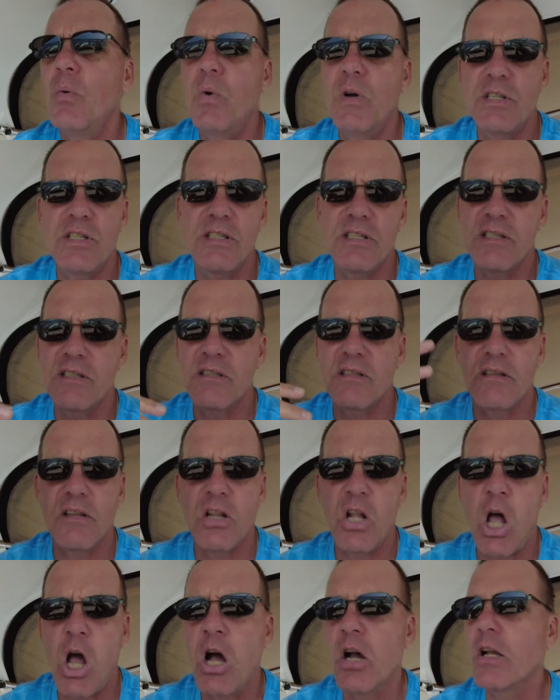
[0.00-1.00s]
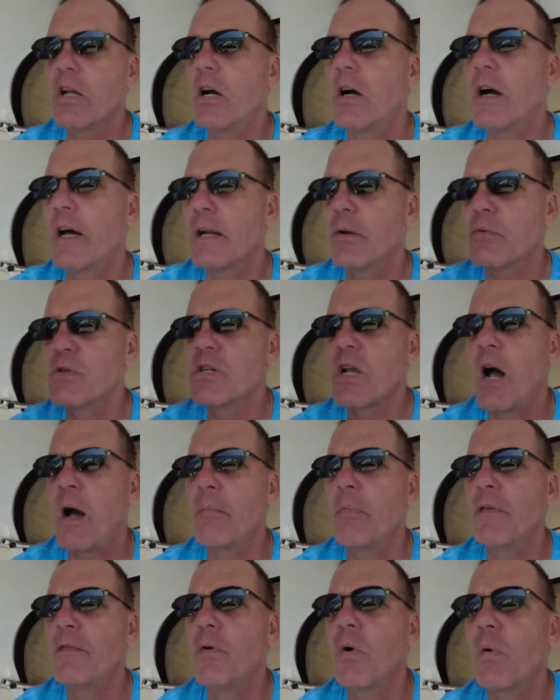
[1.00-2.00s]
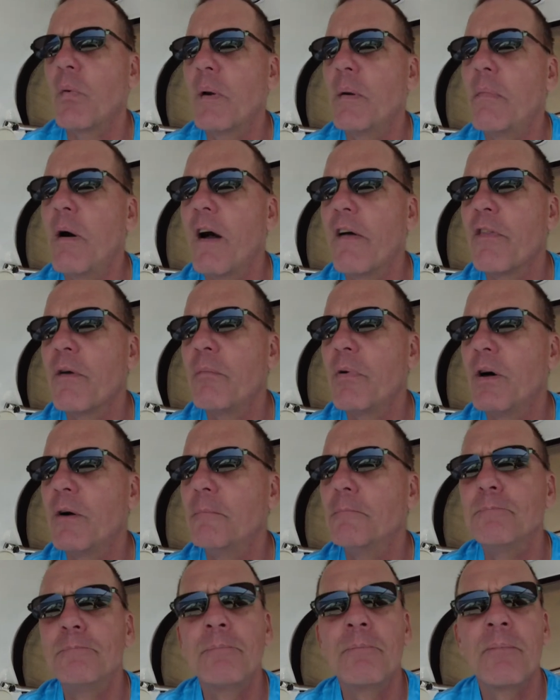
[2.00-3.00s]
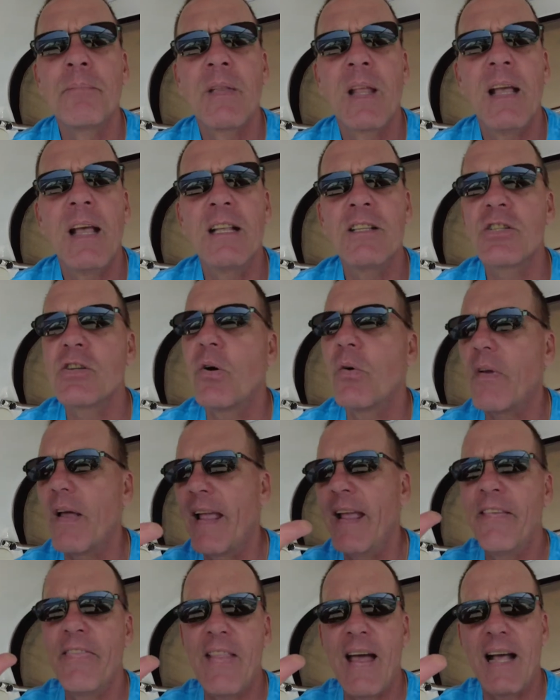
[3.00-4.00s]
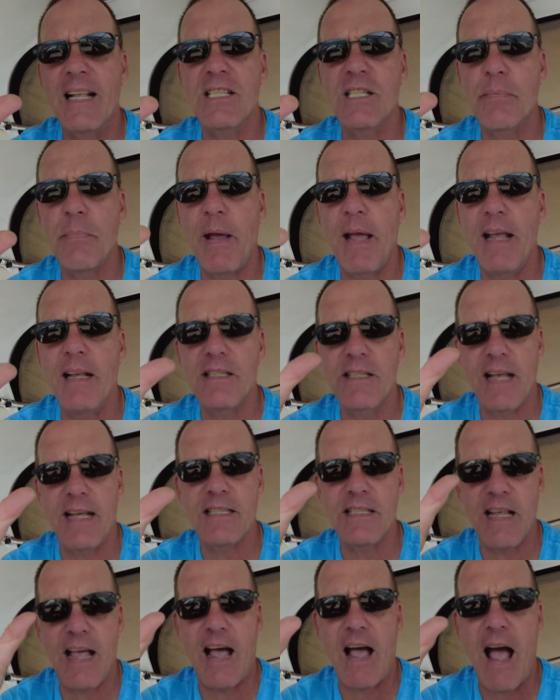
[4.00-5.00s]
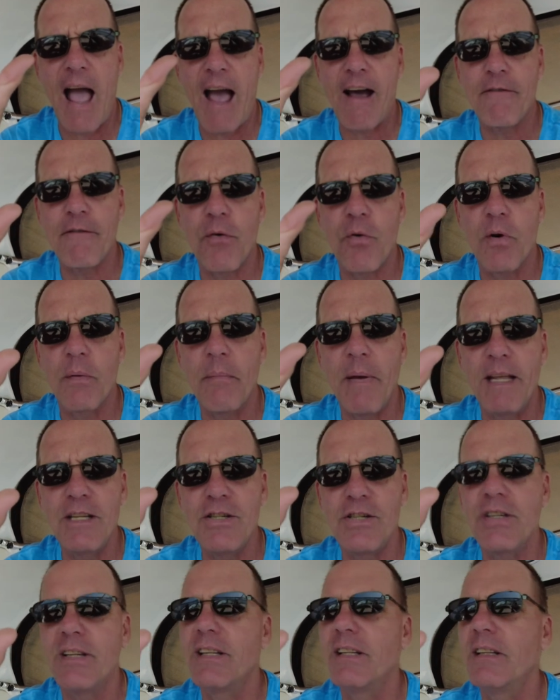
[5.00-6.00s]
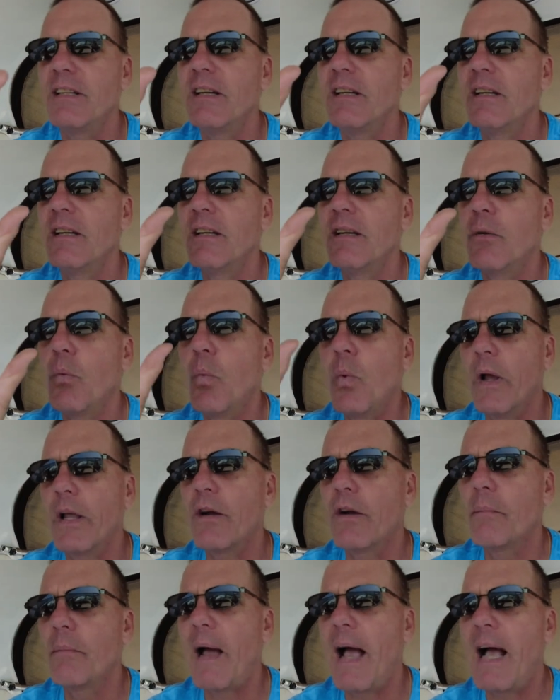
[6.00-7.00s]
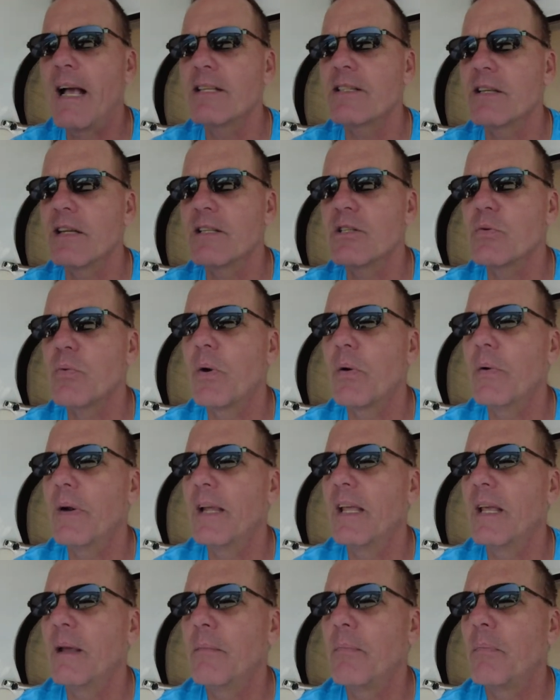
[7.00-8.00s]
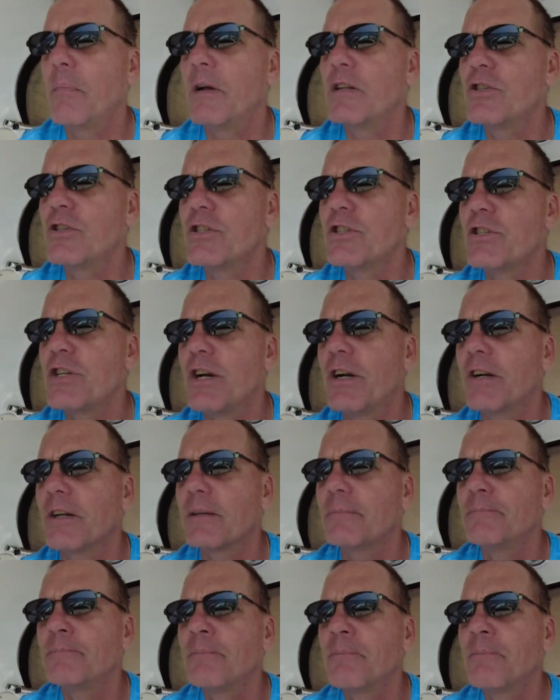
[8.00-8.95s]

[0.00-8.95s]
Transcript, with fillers: which is long gone. It was gone before we bought the boat. And so in that space, that's the aforementioned wicker baskets where we keep a bunch of junk.